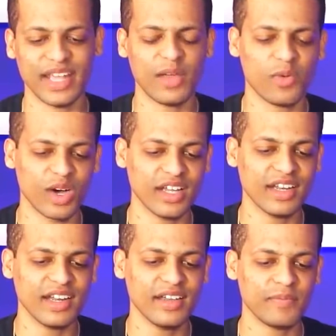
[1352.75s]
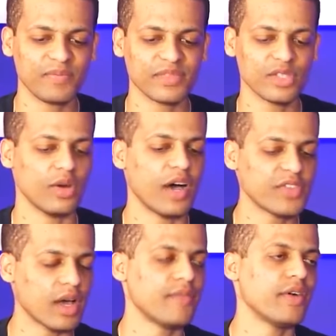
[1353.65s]
the day one, you know
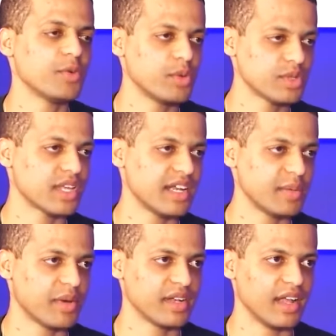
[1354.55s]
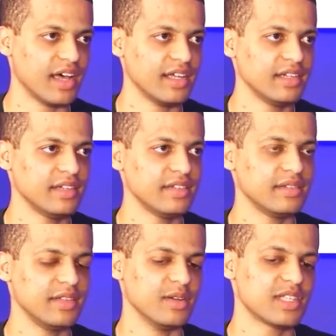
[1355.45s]
of, the, of everyone who signed up online,
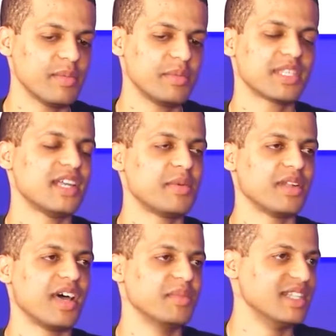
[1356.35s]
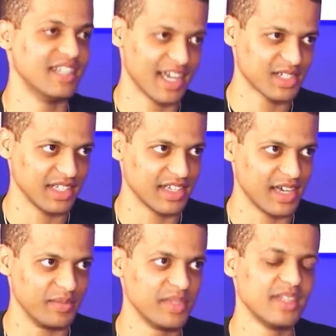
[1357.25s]
you know, some people signed up online but didn't actually
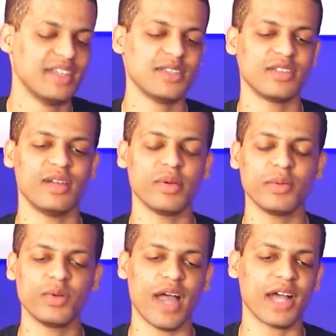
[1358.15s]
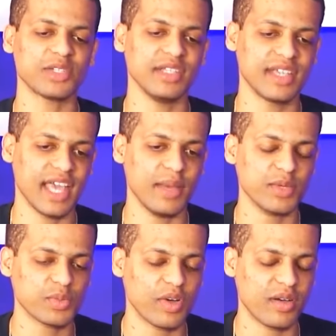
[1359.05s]
come. So the number of people who actually came
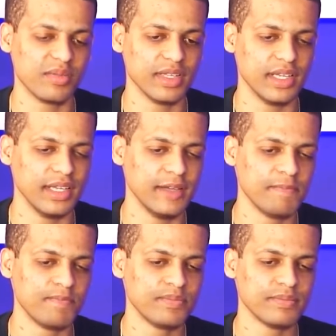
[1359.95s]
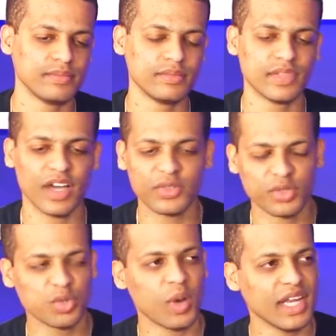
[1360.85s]
was probably
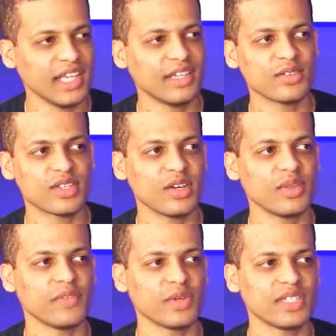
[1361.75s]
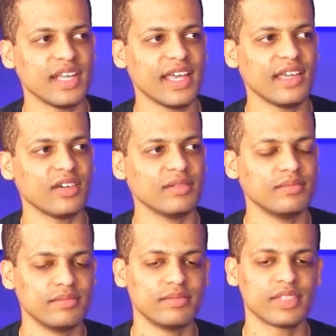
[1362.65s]
120 or so the first day,
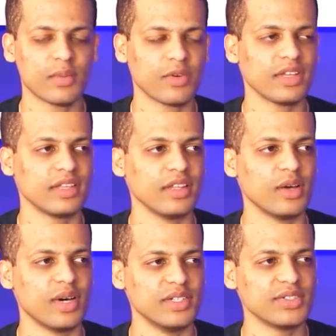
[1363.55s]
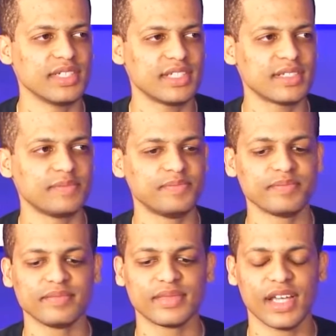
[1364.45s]
or somewhere in the low hundreds,
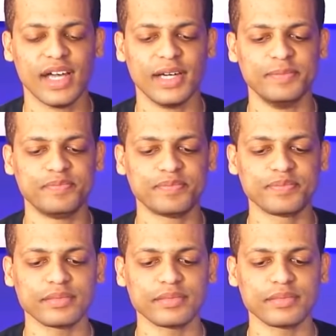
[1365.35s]
um,